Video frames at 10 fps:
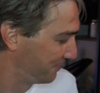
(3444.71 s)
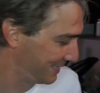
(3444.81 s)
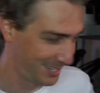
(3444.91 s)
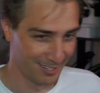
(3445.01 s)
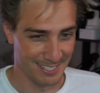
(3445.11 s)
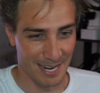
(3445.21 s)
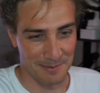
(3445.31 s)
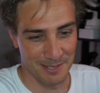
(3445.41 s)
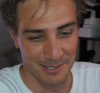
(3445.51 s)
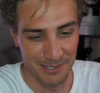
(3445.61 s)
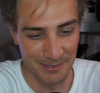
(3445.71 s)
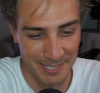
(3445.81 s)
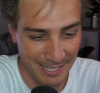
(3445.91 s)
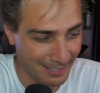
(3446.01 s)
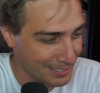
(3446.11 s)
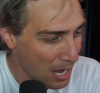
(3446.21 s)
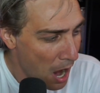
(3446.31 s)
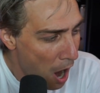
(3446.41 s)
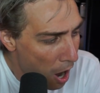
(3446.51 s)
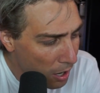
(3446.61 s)
Just absolutely ridiculous.
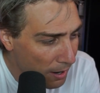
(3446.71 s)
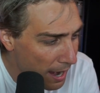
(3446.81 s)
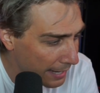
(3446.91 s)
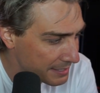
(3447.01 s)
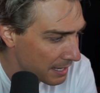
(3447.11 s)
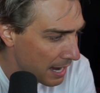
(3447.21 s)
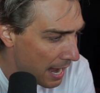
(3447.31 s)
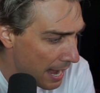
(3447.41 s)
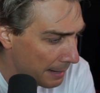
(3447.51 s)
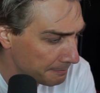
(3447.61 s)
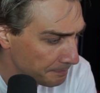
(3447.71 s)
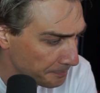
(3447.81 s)
All right. Let